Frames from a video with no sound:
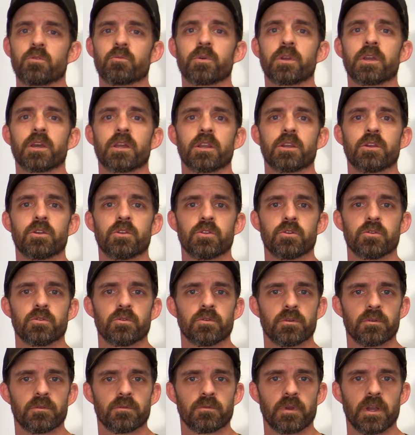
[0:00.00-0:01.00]
are we going to
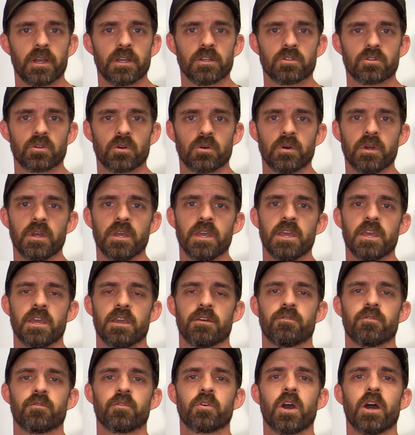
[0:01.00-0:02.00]
do, right? So
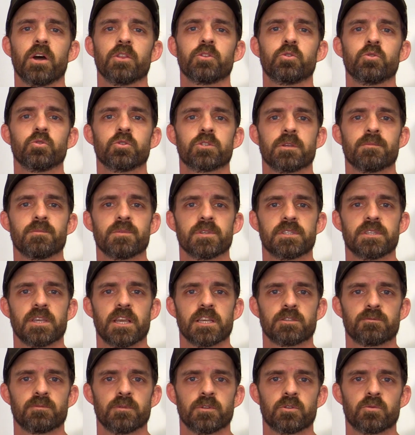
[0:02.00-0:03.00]
if we've gone through some
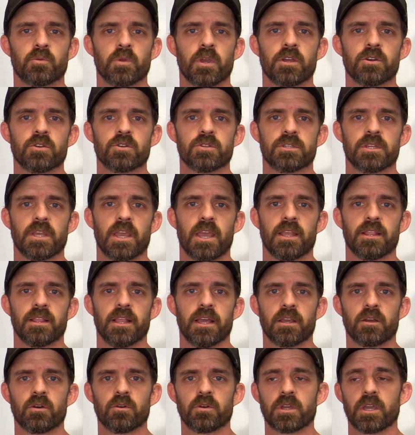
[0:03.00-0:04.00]
assessments, we understand
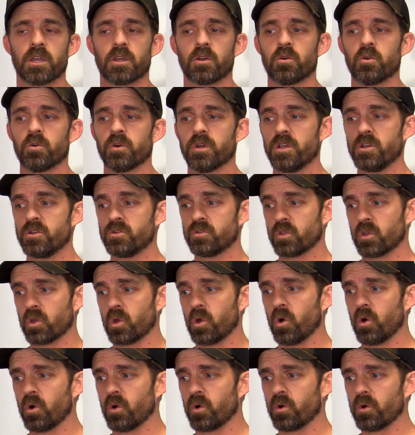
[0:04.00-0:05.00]
like, okay, cool, here's the
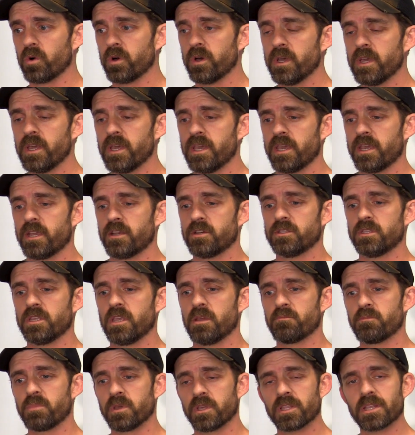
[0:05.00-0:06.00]
goal, here's
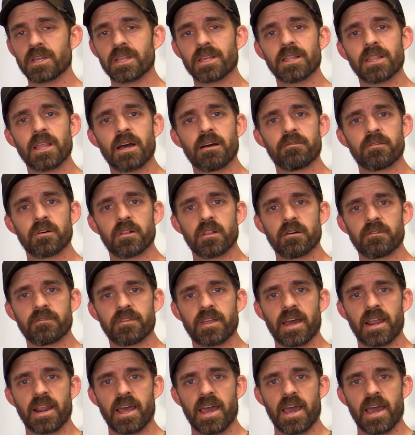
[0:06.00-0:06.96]
the ability level of that